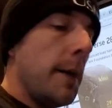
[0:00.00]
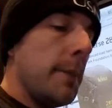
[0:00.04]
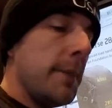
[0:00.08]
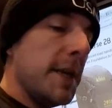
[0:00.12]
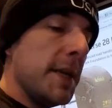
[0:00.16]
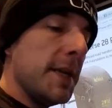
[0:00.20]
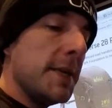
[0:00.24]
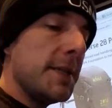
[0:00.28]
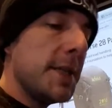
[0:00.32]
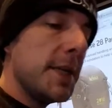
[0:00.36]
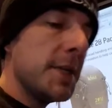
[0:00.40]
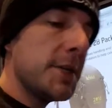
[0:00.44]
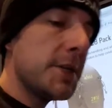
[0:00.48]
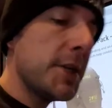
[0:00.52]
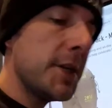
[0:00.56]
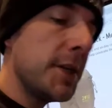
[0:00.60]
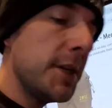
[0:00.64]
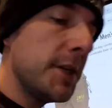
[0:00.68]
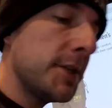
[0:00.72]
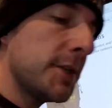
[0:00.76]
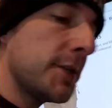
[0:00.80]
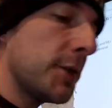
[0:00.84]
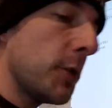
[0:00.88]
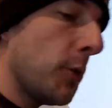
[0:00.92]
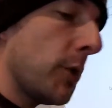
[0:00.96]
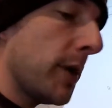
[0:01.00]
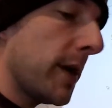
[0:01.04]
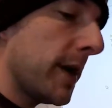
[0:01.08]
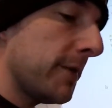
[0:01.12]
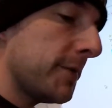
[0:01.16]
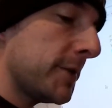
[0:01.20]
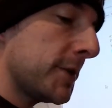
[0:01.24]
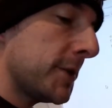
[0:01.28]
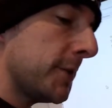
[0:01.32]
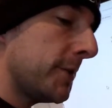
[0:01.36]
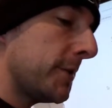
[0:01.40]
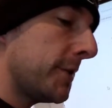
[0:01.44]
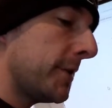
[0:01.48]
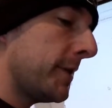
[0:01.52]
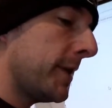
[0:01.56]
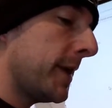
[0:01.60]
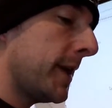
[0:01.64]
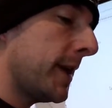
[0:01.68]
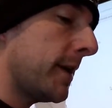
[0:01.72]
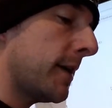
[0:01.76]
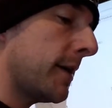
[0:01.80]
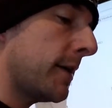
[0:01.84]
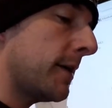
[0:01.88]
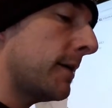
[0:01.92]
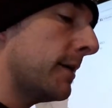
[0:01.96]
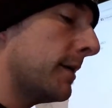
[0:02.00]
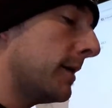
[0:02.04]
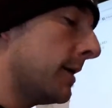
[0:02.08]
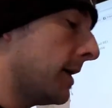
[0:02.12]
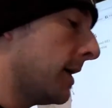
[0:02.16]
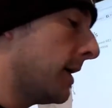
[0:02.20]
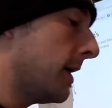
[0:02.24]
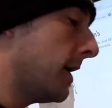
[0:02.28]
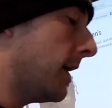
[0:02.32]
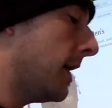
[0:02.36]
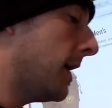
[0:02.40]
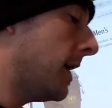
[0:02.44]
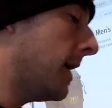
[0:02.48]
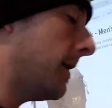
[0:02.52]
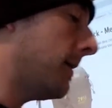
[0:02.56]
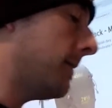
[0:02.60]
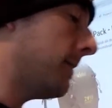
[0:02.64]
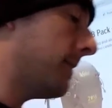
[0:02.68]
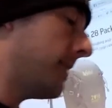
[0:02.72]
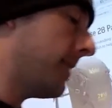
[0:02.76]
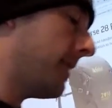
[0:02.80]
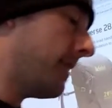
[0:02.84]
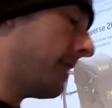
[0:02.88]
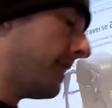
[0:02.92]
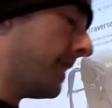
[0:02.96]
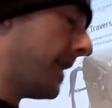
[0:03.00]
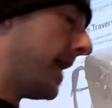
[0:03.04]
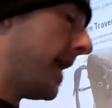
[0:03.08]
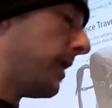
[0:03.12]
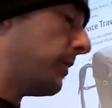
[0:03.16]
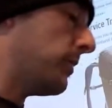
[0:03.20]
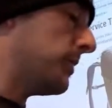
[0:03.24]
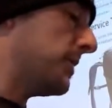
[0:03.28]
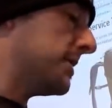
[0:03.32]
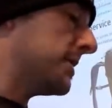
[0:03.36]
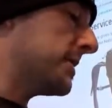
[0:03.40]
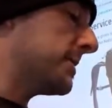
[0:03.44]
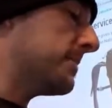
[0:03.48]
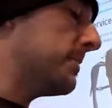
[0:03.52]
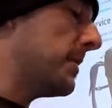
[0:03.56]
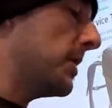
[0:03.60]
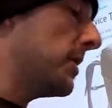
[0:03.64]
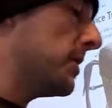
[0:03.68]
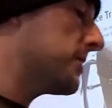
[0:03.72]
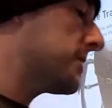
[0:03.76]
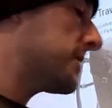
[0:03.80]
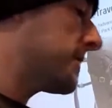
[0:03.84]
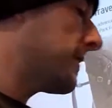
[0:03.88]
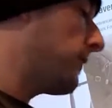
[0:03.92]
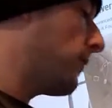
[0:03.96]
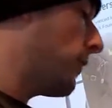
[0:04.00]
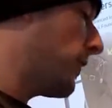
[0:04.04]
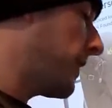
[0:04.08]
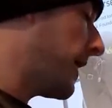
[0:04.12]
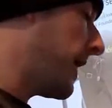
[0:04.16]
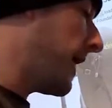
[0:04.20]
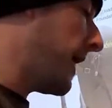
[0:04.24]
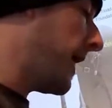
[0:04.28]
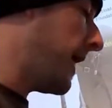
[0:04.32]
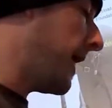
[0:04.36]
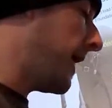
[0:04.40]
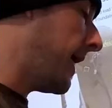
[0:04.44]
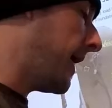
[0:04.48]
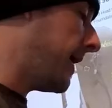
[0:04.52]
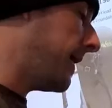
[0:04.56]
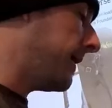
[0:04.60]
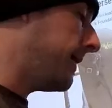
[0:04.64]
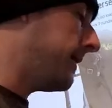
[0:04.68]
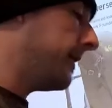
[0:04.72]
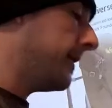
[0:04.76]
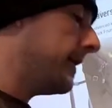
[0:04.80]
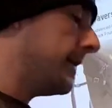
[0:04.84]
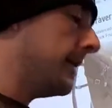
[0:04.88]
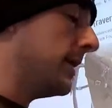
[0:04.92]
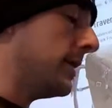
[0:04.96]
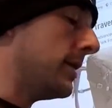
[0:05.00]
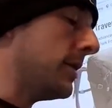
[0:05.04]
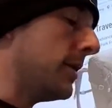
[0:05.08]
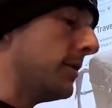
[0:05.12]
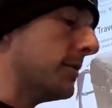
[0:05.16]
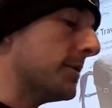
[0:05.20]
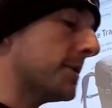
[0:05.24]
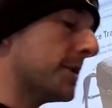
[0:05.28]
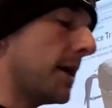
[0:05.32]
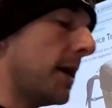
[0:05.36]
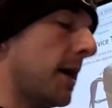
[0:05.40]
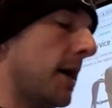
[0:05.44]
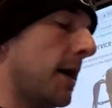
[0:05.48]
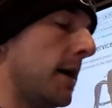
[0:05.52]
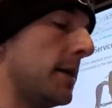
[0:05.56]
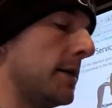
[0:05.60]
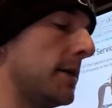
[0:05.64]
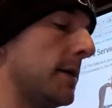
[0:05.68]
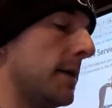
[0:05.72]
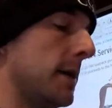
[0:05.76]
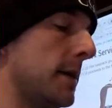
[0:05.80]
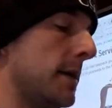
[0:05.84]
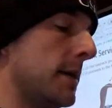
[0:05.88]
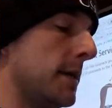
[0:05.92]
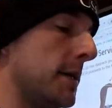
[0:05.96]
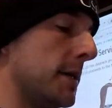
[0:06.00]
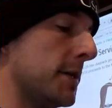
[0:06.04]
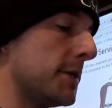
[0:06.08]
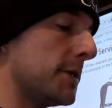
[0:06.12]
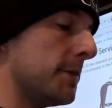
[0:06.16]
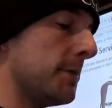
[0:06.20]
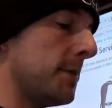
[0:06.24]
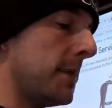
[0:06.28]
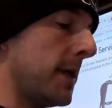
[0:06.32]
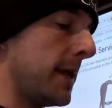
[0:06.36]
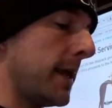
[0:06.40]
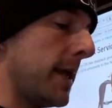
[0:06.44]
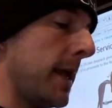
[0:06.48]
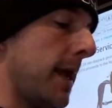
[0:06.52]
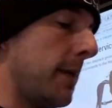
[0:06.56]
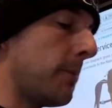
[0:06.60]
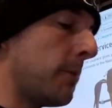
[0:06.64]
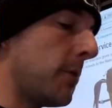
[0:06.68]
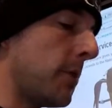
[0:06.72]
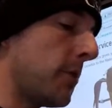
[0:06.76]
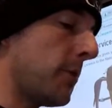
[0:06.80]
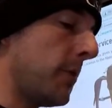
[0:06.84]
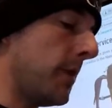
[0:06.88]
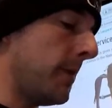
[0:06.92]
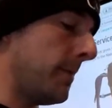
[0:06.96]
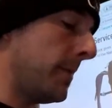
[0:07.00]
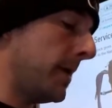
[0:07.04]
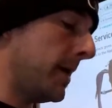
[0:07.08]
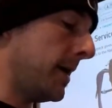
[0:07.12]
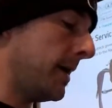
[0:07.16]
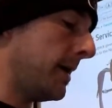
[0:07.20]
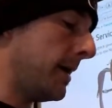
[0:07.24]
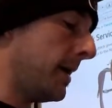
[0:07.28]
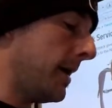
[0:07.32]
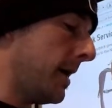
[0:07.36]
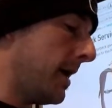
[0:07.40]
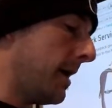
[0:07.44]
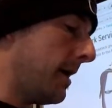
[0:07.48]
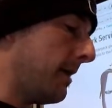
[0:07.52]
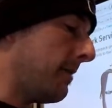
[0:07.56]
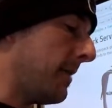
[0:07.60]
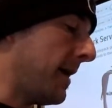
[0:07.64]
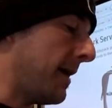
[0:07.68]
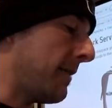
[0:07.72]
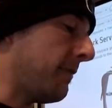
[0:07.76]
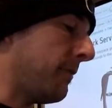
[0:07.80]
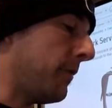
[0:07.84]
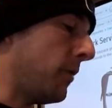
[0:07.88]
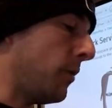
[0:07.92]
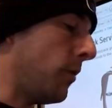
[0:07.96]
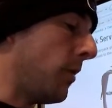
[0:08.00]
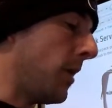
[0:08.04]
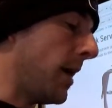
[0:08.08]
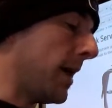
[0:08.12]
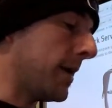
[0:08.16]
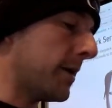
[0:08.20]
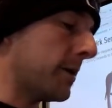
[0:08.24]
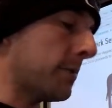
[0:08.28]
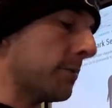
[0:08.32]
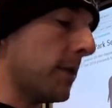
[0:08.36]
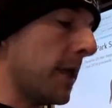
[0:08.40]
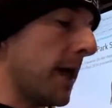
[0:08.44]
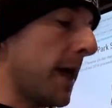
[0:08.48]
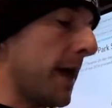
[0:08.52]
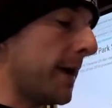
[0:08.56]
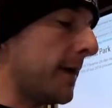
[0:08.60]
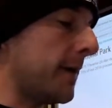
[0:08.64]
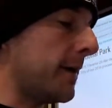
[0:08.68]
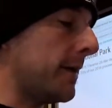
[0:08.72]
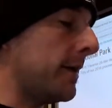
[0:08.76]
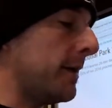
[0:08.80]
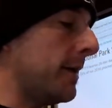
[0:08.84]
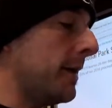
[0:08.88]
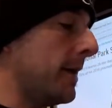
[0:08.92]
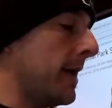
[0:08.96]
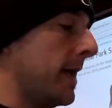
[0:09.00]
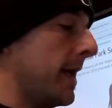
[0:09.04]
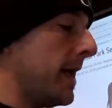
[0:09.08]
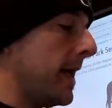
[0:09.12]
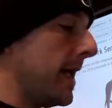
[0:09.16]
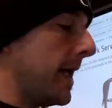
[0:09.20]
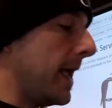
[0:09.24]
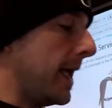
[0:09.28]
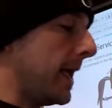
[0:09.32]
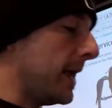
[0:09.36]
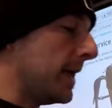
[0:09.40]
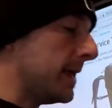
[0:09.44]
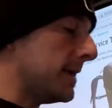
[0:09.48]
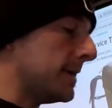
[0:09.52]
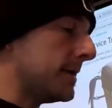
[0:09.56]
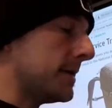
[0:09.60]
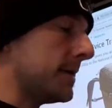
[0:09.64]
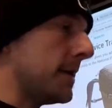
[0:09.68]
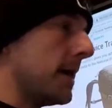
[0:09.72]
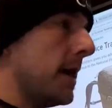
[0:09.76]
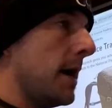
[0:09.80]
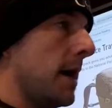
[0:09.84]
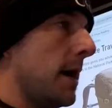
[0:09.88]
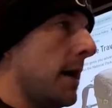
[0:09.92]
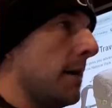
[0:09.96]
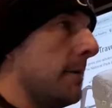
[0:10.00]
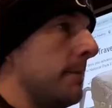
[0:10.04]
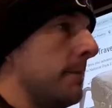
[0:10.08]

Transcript: in addition to what I've shown you here, that was most of what I had in Utah, in addition to my camera equipment, my full water bladder, and